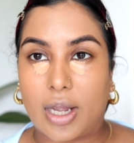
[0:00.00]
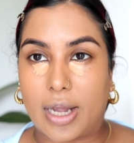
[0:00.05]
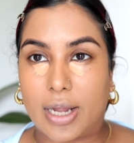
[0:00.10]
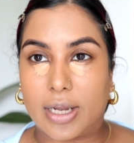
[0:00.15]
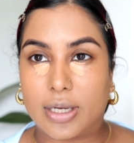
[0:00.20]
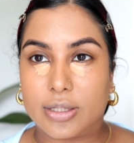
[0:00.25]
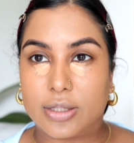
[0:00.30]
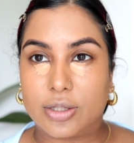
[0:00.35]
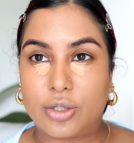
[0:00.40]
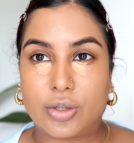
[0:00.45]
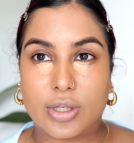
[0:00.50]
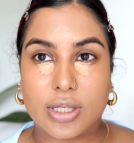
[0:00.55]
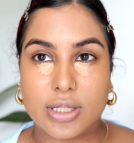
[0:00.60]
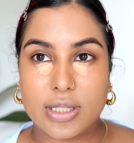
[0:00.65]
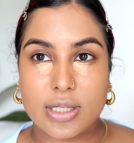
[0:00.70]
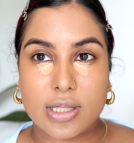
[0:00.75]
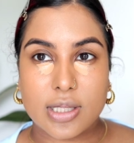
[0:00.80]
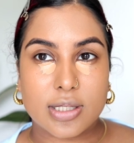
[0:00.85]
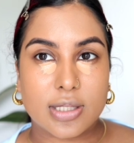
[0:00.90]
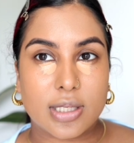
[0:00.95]
And you can
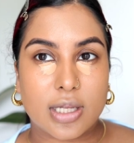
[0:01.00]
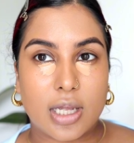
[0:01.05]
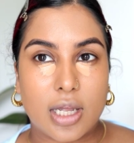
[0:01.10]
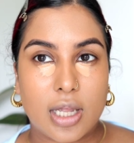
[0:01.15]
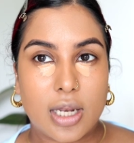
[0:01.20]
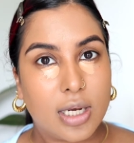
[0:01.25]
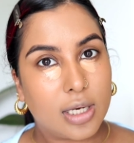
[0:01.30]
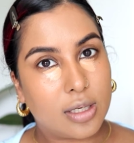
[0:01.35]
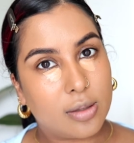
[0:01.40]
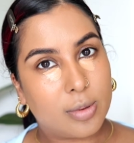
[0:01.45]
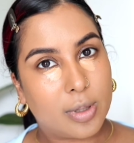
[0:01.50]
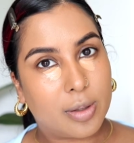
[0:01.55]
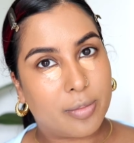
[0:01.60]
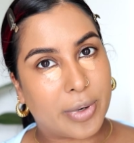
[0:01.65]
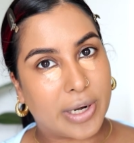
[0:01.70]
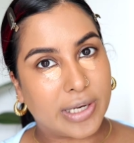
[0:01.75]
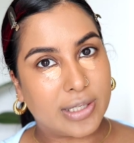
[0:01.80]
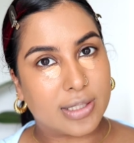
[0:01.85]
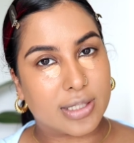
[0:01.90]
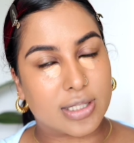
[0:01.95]
see there's a little bit of
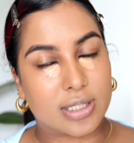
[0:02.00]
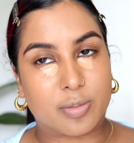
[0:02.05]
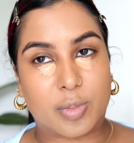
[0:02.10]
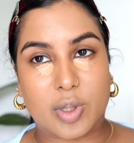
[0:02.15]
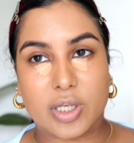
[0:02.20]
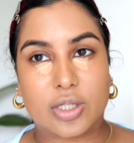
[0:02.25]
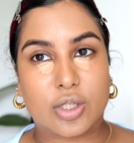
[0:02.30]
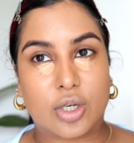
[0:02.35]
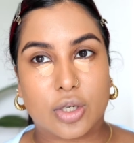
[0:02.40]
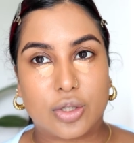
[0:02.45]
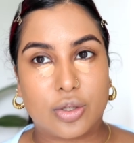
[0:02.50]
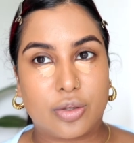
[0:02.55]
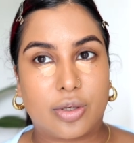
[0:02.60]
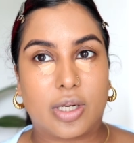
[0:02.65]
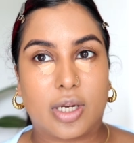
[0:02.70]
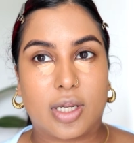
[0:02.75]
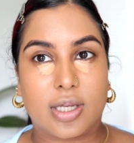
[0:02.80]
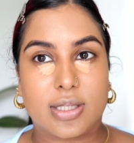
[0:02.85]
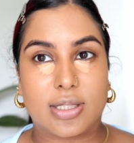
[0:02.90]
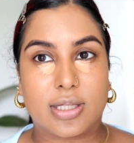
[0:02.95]
brightness, but it's not too
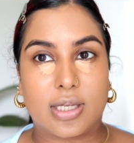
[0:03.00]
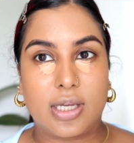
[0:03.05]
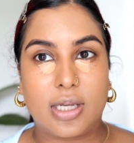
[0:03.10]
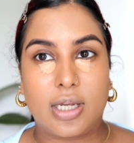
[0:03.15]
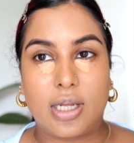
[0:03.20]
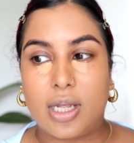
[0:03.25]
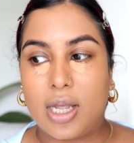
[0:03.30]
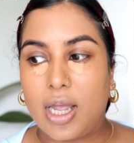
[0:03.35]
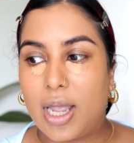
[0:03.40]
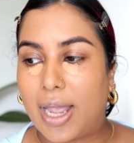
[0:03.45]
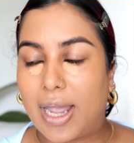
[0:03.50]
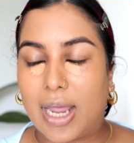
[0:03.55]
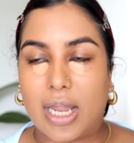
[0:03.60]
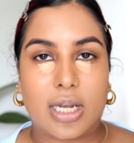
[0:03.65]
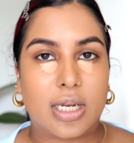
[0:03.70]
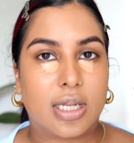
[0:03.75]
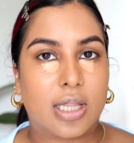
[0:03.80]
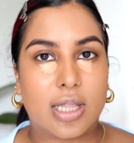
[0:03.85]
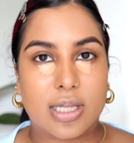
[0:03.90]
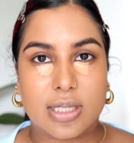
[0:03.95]
crazy.
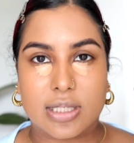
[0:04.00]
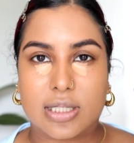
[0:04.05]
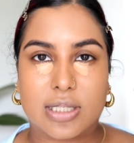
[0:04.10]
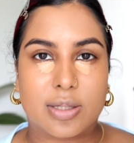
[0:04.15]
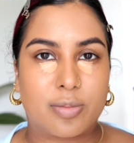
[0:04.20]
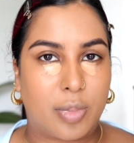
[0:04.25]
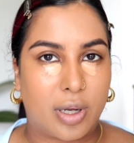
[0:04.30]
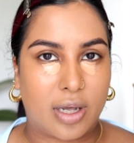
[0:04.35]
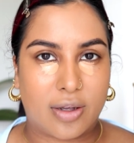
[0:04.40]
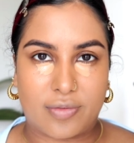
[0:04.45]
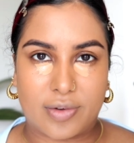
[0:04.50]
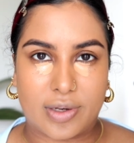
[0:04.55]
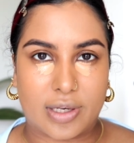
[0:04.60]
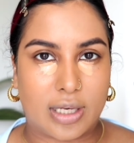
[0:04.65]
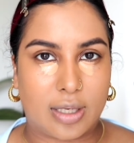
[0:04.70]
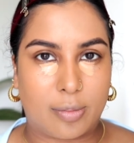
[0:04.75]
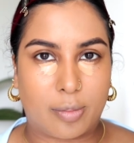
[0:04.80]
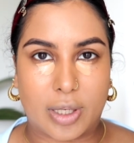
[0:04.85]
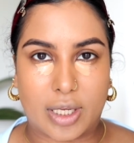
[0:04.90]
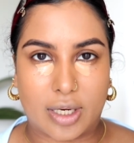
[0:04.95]
And this is
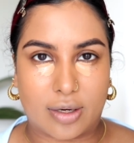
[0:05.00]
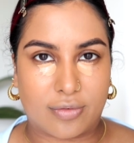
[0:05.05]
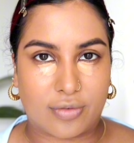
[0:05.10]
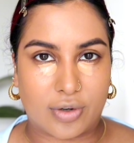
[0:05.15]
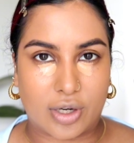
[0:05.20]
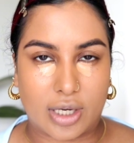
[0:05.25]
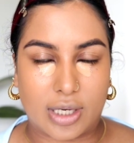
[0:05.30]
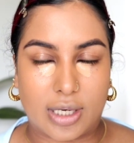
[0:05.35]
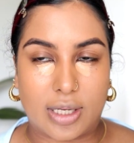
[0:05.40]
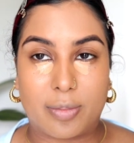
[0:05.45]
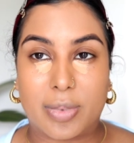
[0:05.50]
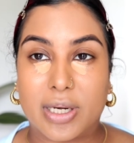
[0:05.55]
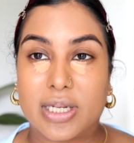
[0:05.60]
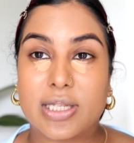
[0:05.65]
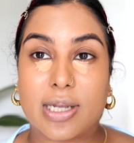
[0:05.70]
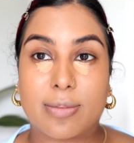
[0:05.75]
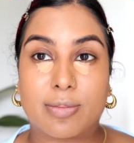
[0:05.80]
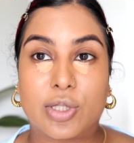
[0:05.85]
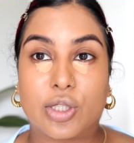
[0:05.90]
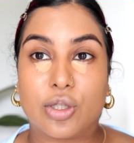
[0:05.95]
perfectly beginner friendly, but
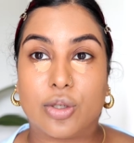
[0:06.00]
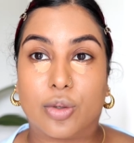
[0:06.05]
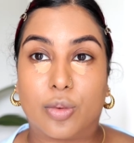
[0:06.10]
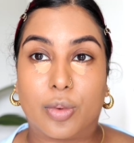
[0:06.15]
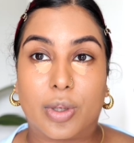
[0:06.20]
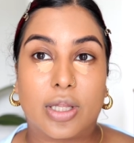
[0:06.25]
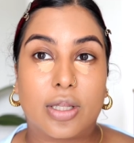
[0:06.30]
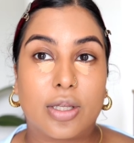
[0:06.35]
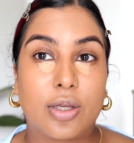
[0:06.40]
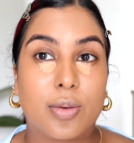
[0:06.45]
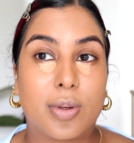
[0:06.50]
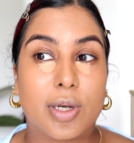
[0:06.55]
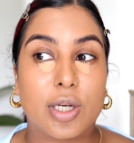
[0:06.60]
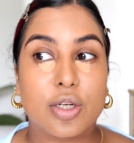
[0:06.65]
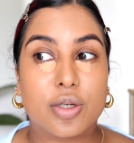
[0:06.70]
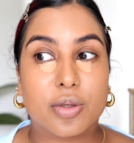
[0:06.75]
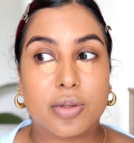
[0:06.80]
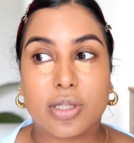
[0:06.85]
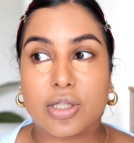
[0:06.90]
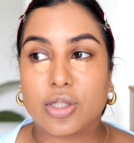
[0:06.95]
it's up to you. Whether you want
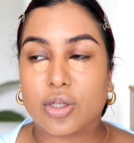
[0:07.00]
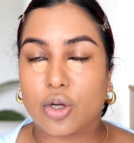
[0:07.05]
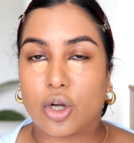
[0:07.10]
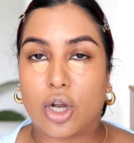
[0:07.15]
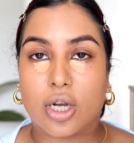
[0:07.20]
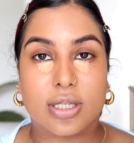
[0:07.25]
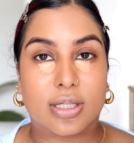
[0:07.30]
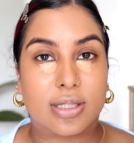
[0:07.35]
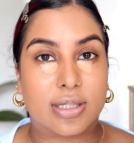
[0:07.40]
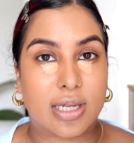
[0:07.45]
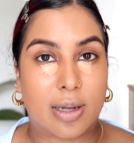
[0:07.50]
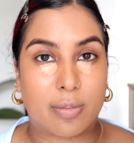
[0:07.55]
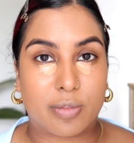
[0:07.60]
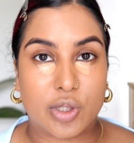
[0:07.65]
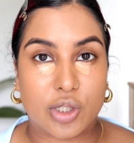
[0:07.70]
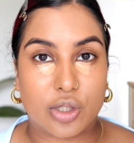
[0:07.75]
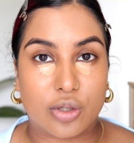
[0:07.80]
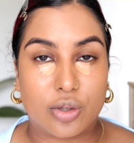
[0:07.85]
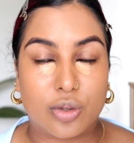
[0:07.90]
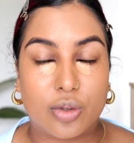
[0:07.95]
to do this or not, it's up
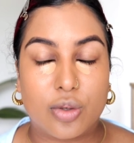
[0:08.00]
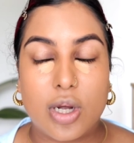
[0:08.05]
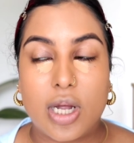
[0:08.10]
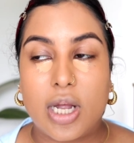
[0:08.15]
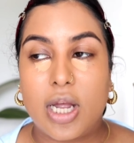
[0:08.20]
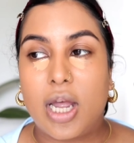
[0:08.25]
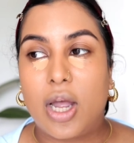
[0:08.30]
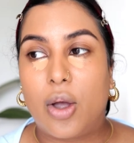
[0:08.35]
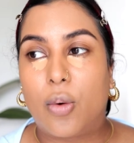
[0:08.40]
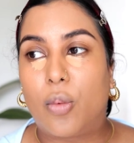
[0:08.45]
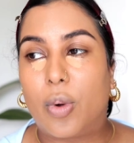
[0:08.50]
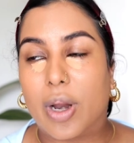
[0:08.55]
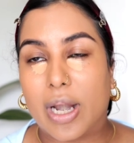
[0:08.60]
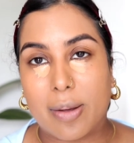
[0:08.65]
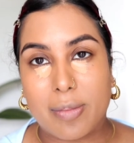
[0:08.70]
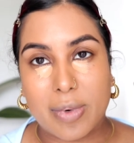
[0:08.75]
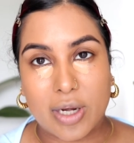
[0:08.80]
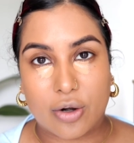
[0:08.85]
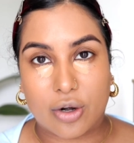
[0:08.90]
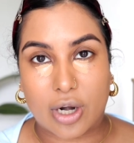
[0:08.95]
to you. When
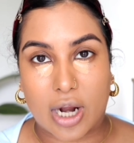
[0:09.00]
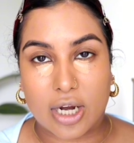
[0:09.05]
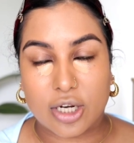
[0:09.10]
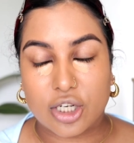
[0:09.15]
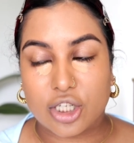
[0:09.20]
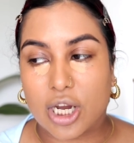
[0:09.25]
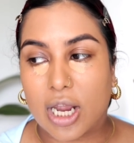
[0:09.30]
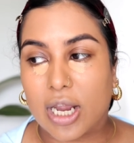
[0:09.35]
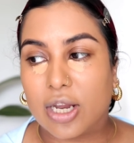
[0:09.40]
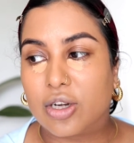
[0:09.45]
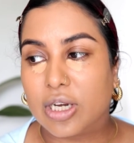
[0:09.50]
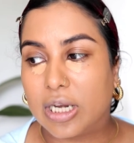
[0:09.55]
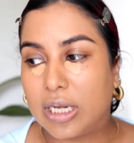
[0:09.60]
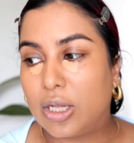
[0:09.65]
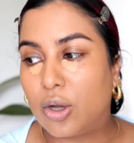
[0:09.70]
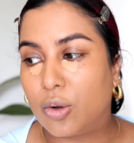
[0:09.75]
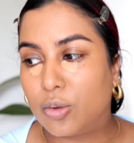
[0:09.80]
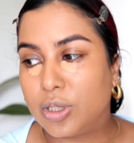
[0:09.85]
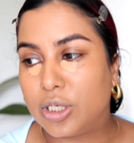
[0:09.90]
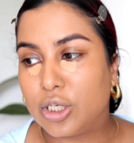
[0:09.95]
I'm in a rush, I
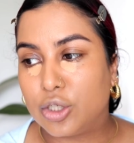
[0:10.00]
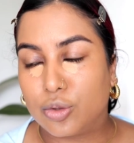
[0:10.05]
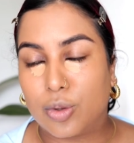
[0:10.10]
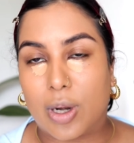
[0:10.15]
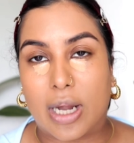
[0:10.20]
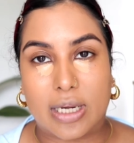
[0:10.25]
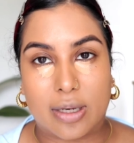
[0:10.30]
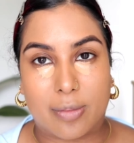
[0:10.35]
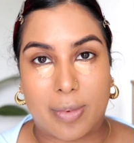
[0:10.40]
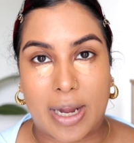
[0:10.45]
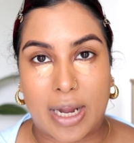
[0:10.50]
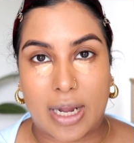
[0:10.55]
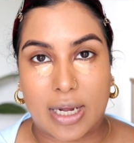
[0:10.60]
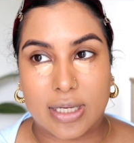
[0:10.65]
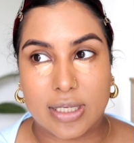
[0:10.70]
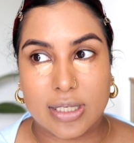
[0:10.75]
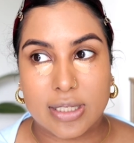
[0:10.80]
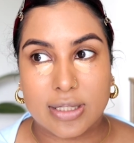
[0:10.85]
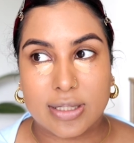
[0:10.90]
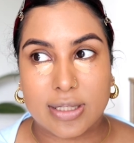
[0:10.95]
really only do under my
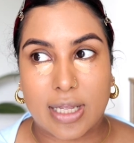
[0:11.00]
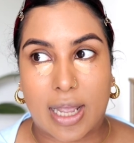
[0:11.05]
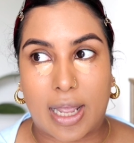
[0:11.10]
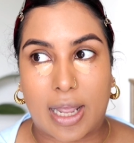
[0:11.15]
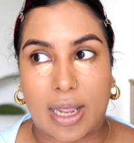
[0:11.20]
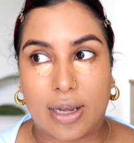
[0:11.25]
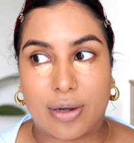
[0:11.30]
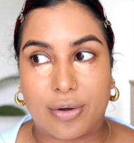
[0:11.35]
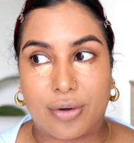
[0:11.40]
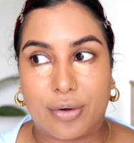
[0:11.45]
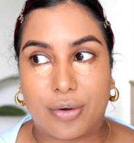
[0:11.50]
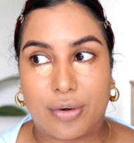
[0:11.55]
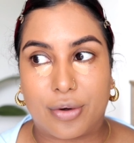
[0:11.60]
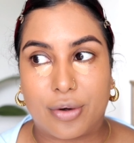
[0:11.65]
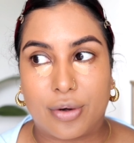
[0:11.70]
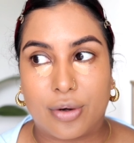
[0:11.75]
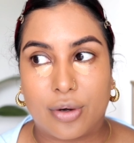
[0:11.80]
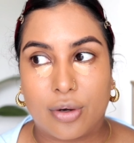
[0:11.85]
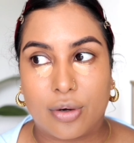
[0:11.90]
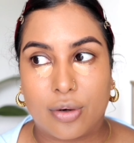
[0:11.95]
eyes and
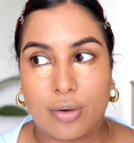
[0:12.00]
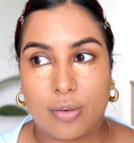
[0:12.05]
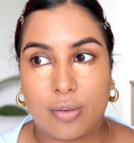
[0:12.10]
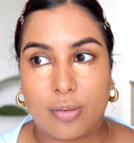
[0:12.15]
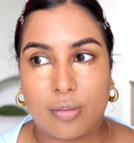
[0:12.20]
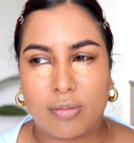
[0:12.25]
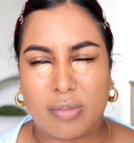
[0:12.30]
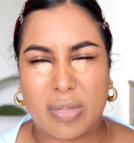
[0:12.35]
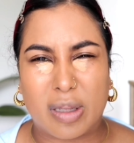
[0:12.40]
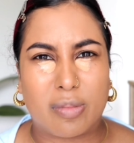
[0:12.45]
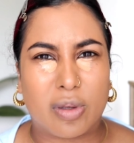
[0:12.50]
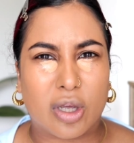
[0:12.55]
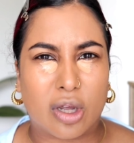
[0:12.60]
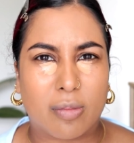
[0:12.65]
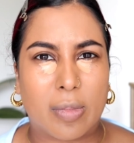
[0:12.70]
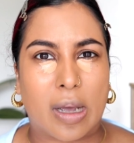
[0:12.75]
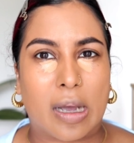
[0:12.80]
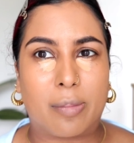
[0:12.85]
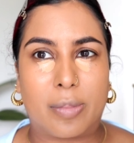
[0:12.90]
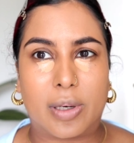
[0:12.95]
maybe
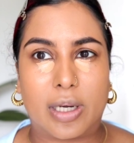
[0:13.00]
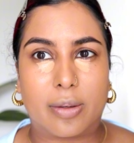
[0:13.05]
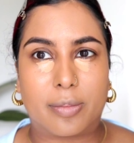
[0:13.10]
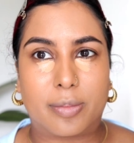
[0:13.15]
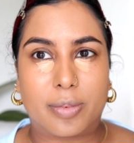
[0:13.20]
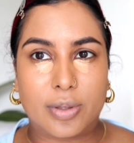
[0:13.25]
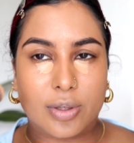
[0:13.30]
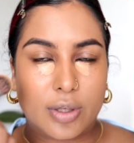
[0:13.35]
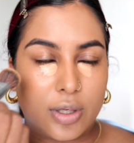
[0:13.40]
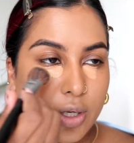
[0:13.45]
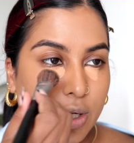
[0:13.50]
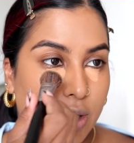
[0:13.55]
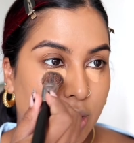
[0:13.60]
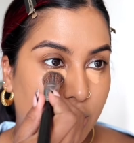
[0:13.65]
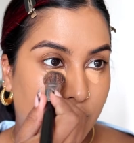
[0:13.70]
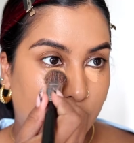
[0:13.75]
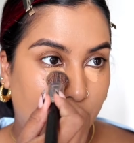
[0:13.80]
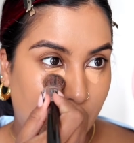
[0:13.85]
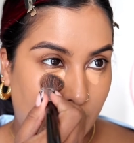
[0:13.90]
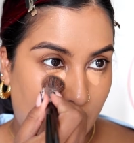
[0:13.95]
on my upper lip.
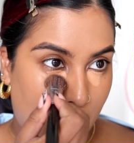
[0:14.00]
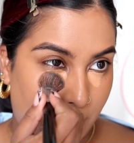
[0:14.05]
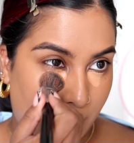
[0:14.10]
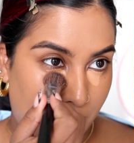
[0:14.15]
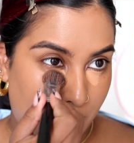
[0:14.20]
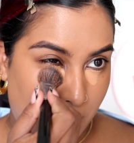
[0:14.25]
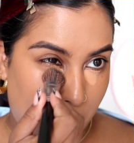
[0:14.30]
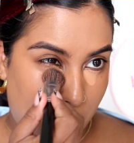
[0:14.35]
So yeah.